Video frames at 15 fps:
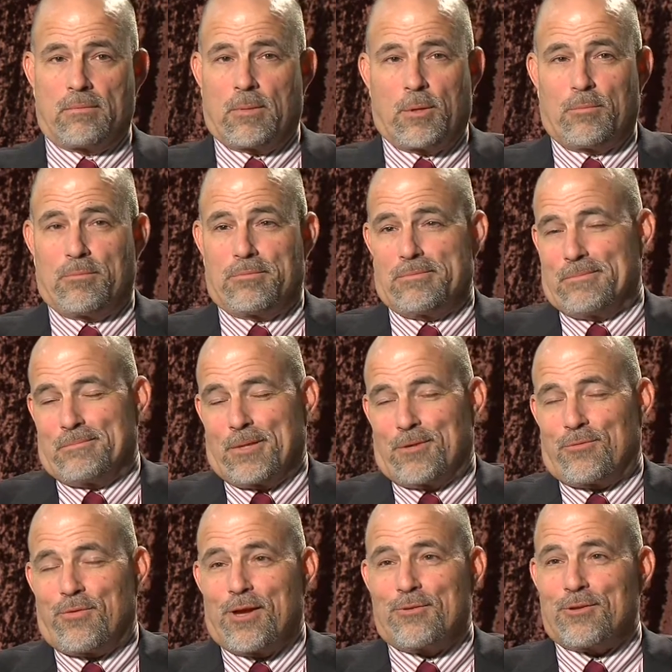I mean,
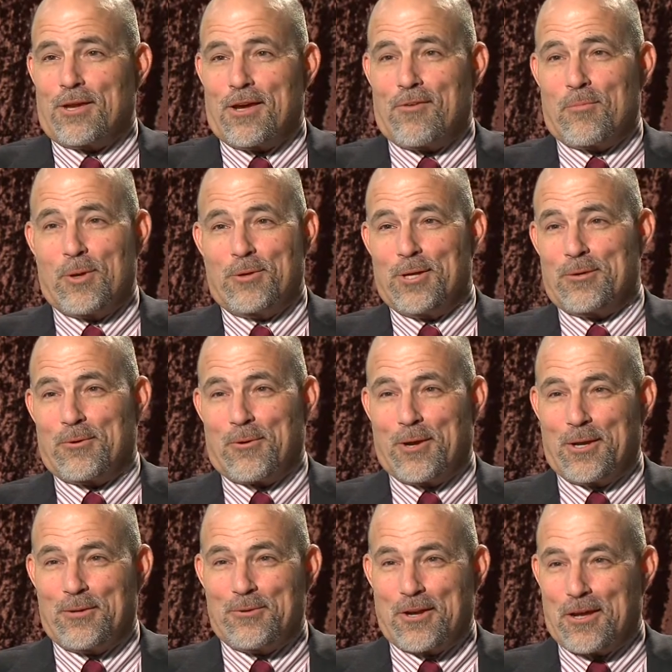let's face it, government doesn't
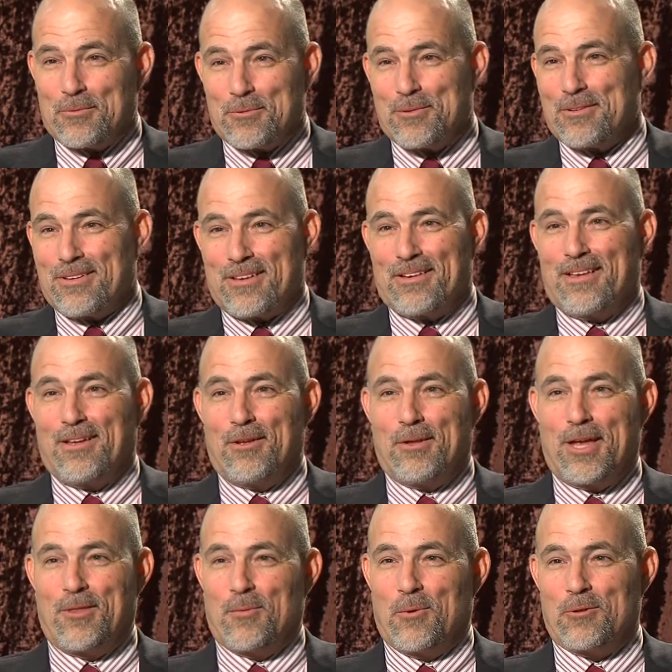create jobs, uh,
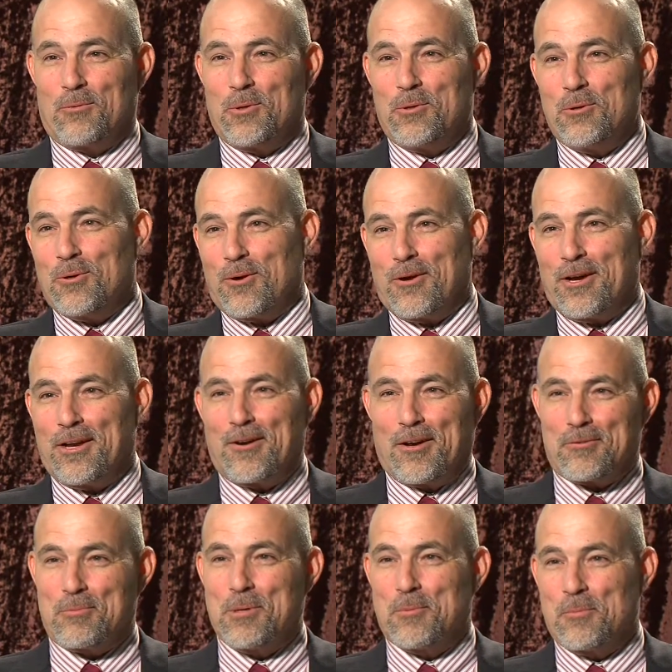and the ones we do create
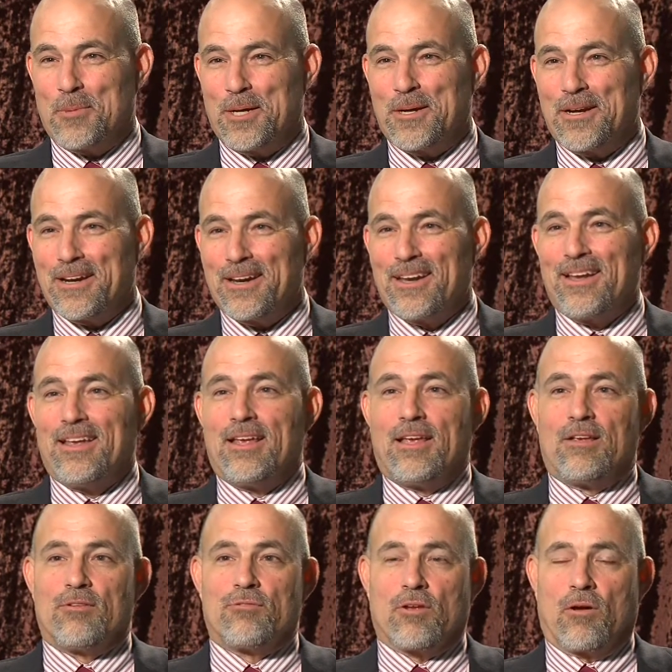cost people money.
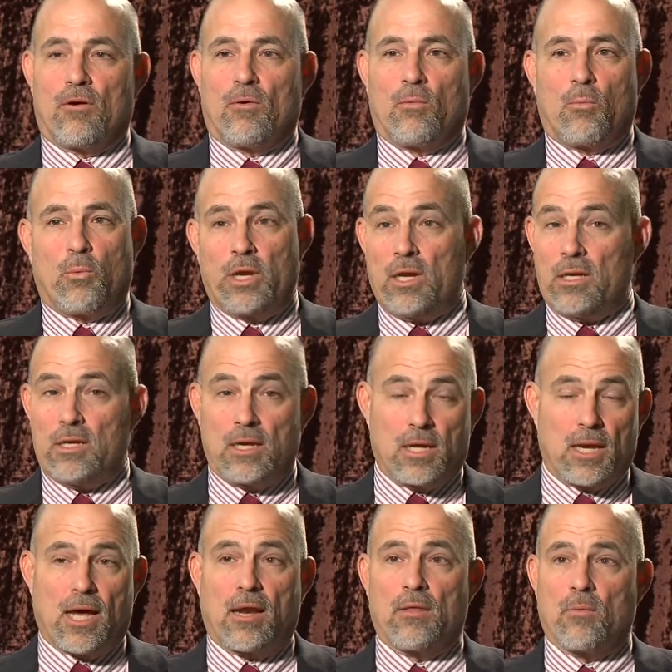So we need to
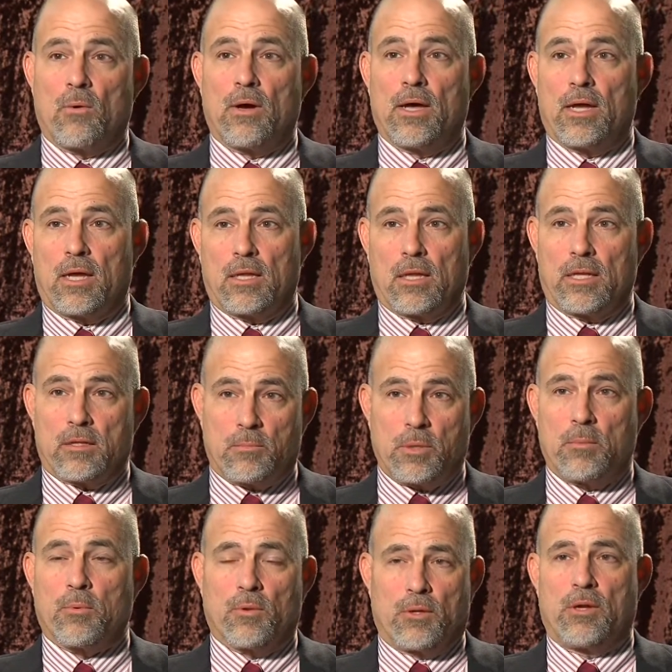get out of the way and let the
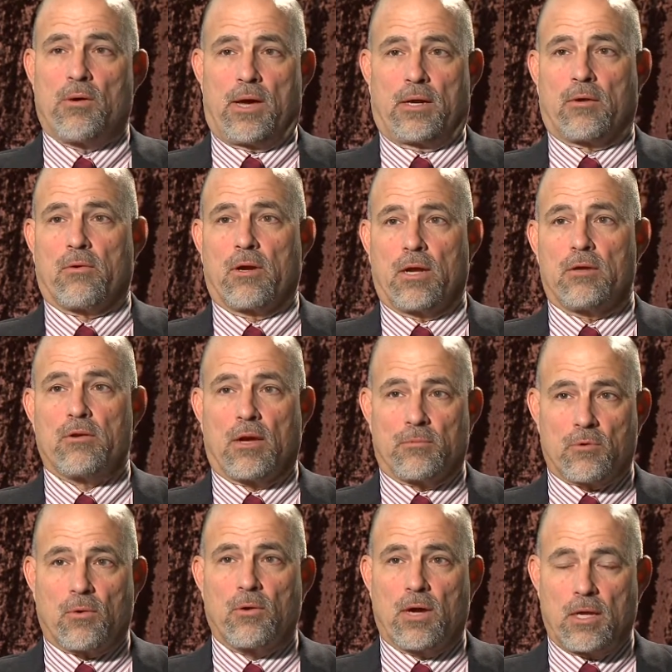people that know how to create
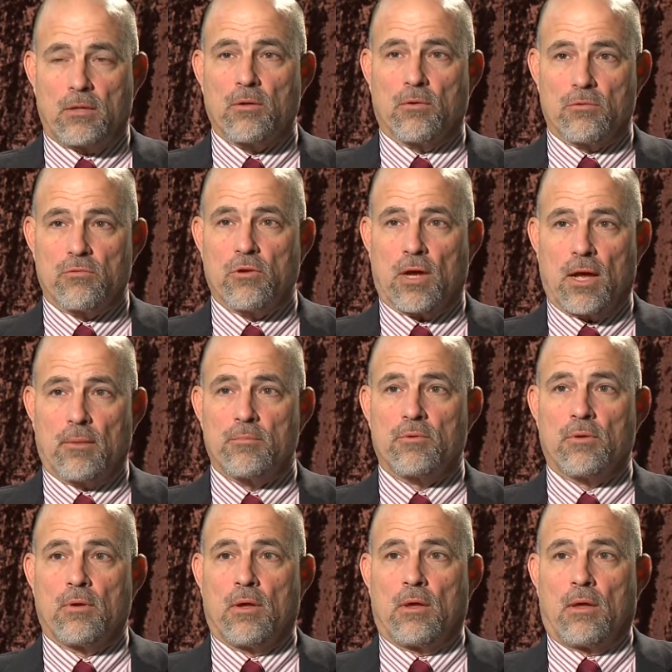jobs create those
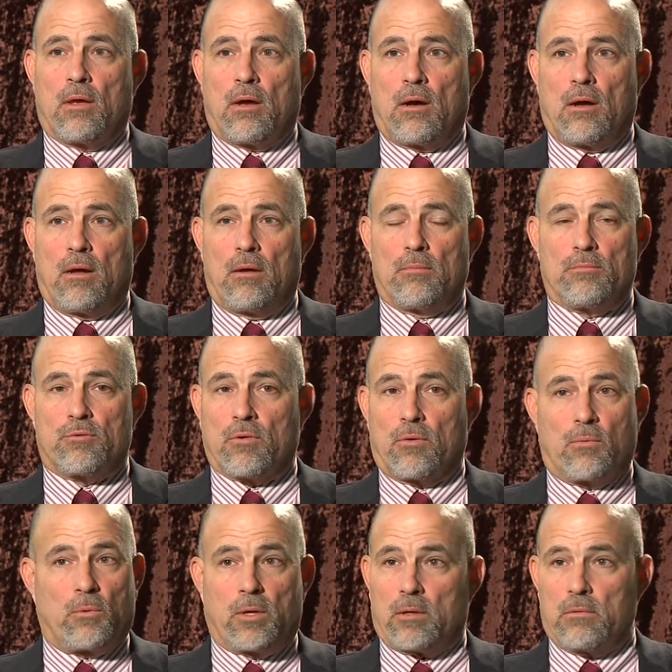jobs. Um, so that we